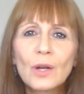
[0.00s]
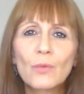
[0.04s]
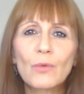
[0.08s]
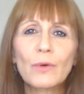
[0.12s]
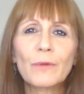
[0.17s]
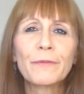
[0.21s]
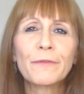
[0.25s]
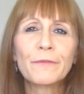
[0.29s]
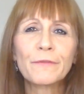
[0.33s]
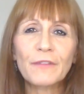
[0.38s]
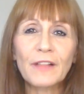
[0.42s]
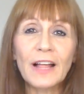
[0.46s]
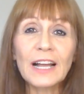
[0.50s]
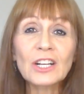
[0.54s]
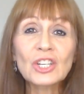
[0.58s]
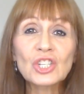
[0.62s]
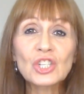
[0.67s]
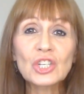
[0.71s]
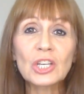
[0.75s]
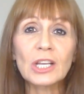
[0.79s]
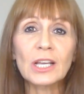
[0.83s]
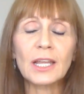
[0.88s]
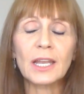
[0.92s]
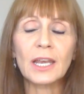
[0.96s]

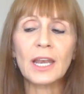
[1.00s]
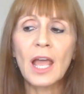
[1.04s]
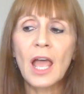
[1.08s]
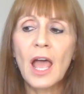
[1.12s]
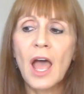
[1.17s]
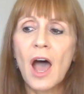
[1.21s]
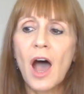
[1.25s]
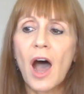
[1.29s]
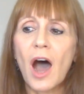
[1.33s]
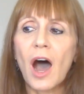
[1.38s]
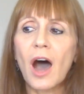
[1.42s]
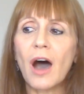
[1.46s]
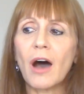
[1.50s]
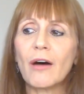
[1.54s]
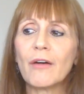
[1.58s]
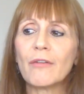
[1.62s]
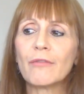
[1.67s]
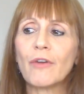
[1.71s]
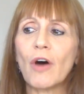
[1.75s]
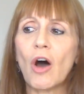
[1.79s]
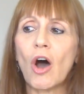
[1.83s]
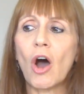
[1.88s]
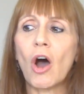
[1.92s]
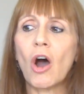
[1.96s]
reflection
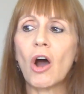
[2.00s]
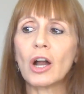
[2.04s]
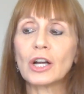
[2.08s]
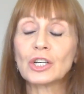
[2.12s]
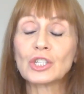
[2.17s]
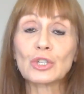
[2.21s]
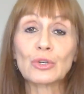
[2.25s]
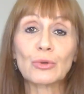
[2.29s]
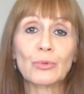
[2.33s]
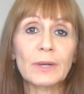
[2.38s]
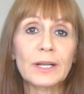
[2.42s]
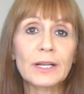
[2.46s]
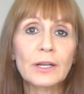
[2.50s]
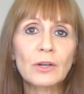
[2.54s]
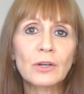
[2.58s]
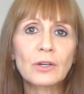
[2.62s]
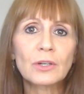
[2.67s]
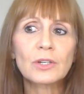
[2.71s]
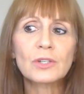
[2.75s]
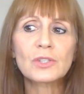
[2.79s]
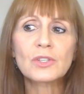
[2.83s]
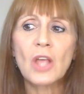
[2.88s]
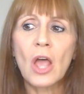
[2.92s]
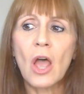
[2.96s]
of our
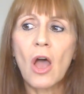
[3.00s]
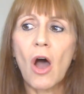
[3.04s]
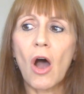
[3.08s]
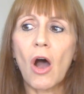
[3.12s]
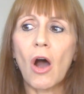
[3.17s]
triggers,